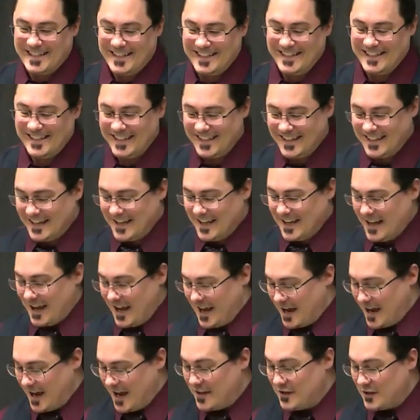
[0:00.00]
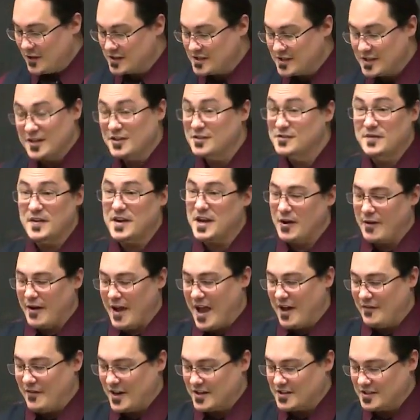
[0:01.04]
uh, and there's there's video I
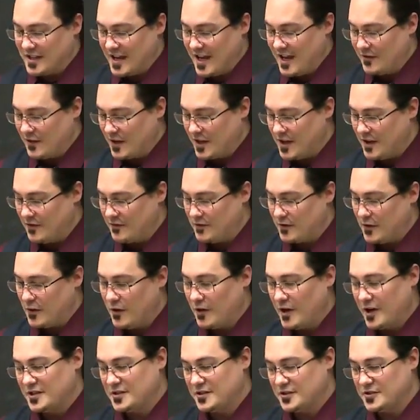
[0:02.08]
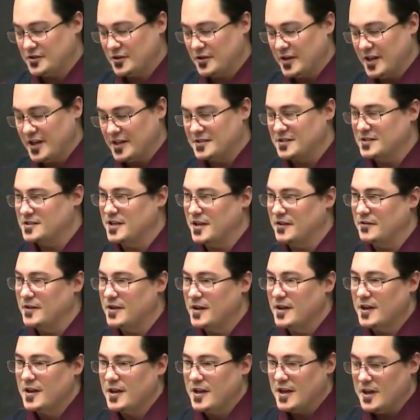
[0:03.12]
have. I actually have a GIF. Oh, I should show you guys this GIF.
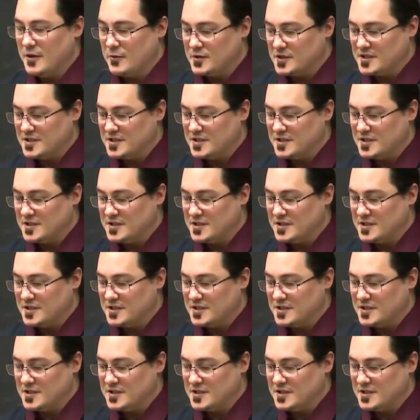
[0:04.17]
He